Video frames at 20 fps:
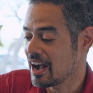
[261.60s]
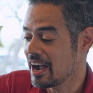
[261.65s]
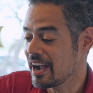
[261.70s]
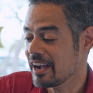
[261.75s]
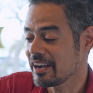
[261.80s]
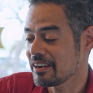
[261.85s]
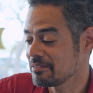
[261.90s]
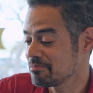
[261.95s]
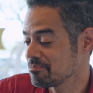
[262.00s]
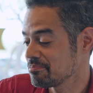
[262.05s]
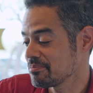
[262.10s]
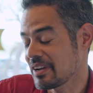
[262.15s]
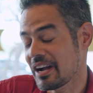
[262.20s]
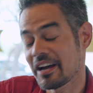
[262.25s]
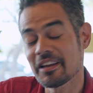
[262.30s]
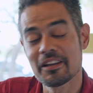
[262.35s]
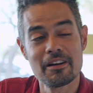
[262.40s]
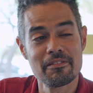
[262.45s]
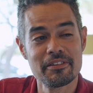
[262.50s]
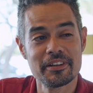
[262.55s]
I
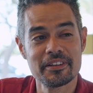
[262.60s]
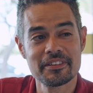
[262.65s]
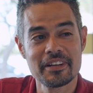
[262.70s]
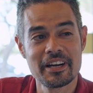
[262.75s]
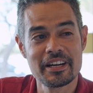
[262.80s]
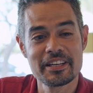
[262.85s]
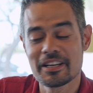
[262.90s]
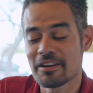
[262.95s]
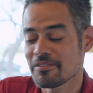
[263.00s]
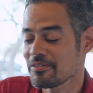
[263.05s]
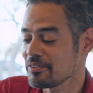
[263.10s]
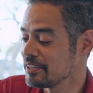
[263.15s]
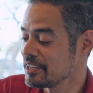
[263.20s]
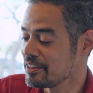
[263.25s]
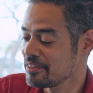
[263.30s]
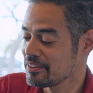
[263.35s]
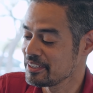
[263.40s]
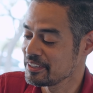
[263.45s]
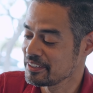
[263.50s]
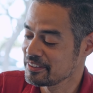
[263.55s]
I love it. I definitely
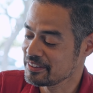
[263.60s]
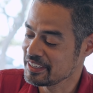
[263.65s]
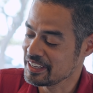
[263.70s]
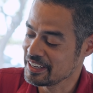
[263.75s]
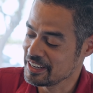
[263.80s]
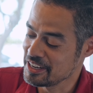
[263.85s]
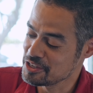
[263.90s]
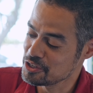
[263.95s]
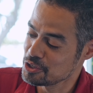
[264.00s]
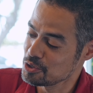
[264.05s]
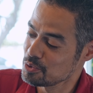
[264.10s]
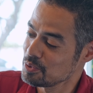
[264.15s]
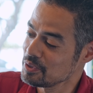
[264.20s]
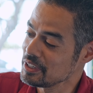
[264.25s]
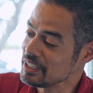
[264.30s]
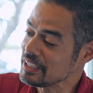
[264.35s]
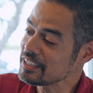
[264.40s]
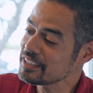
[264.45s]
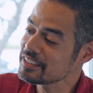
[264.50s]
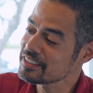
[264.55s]
think that it's
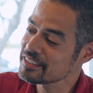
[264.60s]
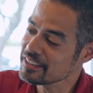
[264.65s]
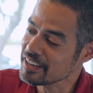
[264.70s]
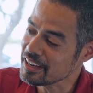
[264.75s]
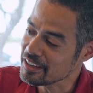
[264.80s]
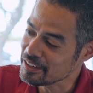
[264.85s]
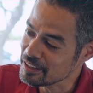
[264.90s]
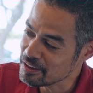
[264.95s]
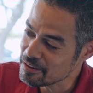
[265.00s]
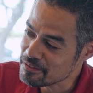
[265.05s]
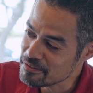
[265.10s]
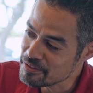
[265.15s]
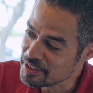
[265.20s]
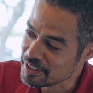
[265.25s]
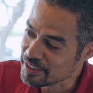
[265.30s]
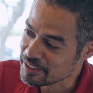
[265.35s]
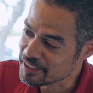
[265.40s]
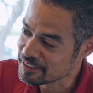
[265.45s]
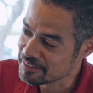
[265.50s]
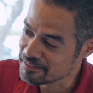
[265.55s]
unique. I love
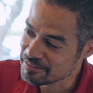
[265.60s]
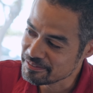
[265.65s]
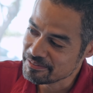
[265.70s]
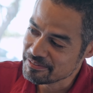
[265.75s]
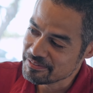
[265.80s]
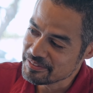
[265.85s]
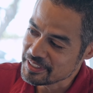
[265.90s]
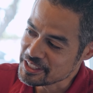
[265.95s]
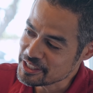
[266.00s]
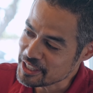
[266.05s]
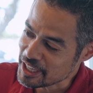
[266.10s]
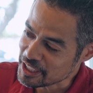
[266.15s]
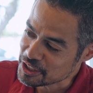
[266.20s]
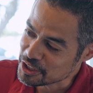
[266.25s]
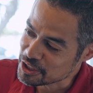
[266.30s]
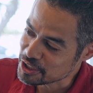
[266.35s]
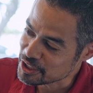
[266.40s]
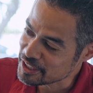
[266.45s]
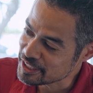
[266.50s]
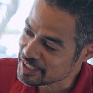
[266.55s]
the the
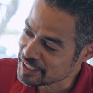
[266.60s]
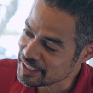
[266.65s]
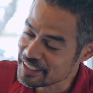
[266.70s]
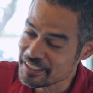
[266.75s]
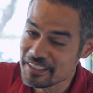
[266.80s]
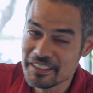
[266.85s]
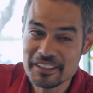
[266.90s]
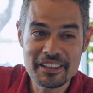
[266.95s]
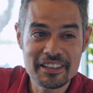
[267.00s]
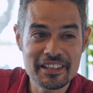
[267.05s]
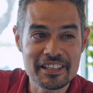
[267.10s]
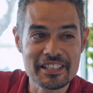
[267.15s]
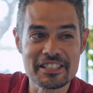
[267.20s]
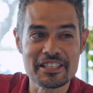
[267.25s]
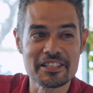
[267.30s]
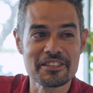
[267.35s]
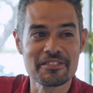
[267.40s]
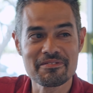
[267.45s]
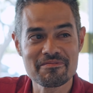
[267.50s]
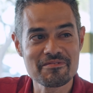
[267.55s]
texture in it because
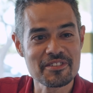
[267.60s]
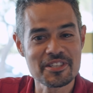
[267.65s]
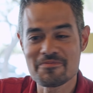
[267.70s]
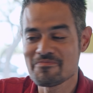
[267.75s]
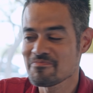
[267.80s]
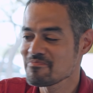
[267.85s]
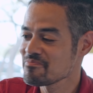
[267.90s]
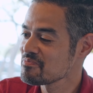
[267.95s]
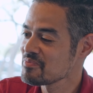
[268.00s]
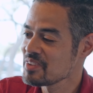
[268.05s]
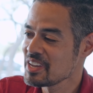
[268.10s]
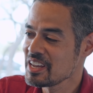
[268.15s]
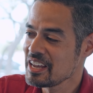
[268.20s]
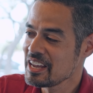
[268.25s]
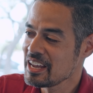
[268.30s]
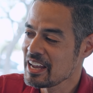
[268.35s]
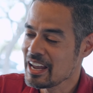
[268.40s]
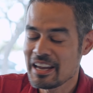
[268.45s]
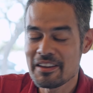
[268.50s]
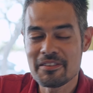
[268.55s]
it is
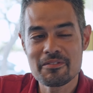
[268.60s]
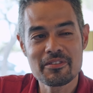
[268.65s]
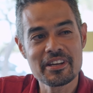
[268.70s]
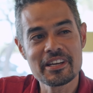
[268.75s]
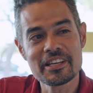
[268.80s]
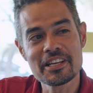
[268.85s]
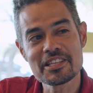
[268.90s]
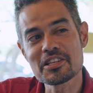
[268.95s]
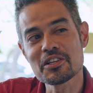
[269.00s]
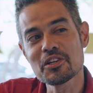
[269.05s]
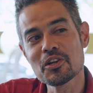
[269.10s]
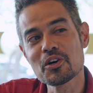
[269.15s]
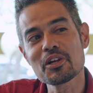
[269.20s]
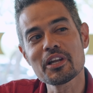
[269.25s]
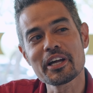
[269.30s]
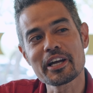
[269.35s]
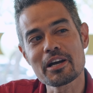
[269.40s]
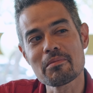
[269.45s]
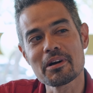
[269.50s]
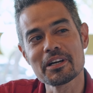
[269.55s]
it, it doesn't look
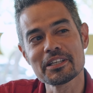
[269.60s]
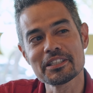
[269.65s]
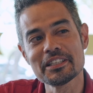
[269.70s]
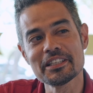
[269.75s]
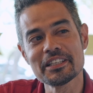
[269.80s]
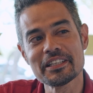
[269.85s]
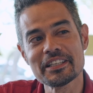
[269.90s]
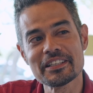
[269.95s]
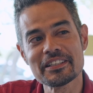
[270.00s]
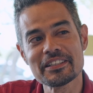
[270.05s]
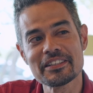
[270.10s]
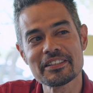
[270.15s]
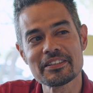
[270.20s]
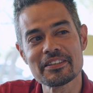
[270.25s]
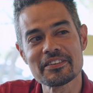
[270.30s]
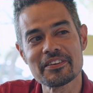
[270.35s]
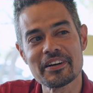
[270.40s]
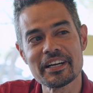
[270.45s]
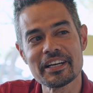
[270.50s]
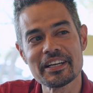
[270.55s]
like a martini,
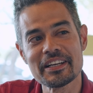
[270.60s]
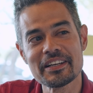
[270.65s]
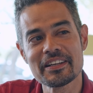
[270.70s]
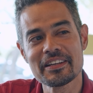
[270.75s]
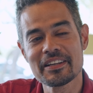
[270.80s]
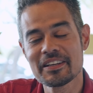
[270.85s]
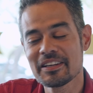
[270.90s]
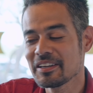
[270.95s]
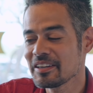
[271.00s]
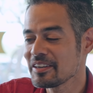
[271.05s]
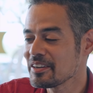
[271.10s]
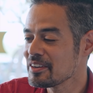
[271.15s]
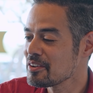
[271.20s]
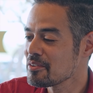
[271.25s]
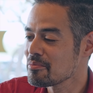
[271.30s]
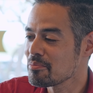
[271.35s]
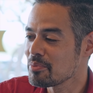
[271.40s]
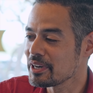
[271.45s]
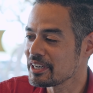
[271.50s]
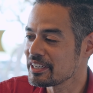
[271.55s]
right? For sure.
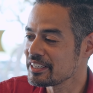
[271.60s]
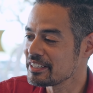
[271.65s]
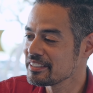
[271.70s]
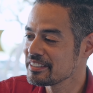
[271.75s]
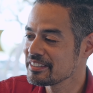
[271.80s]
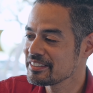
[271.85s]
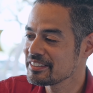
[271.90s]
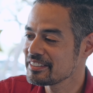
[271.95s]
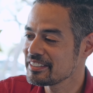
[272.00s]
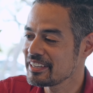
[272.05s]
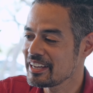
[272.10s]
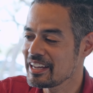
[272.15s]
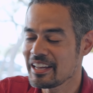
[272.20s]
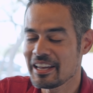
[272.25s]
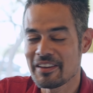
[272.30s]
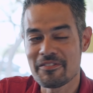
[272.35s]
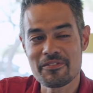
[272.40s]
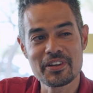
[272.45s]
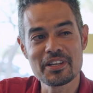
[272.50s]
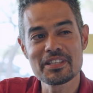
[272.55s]
But it,
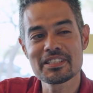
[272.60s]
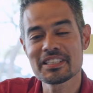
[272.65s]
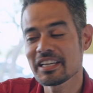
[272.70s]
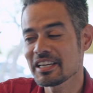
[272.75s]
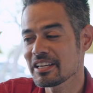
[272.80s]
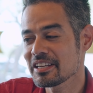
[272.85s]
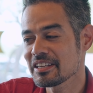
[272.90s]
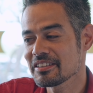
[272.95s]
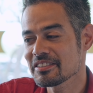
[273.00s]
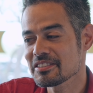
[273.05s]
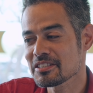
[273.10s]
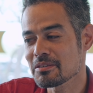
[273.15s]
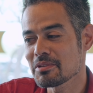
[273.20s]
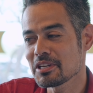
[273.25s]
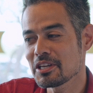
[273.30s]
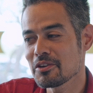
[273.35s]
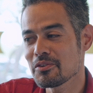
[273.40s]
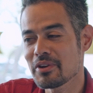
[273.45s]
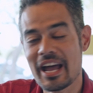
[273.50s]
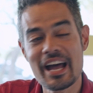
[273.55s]
it, feels like
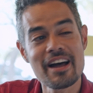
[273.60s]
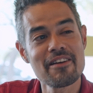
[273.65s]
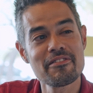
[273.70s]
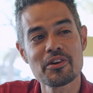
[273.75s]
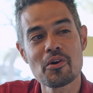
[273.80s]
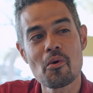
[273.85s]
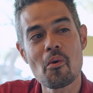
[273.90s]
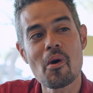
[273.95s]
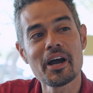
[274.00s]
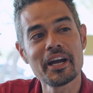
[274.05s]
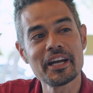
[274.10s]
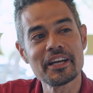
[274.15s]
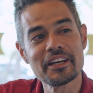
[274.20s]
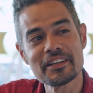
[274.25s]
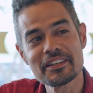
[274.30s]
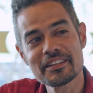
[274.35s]
something you'd have in Hawaii.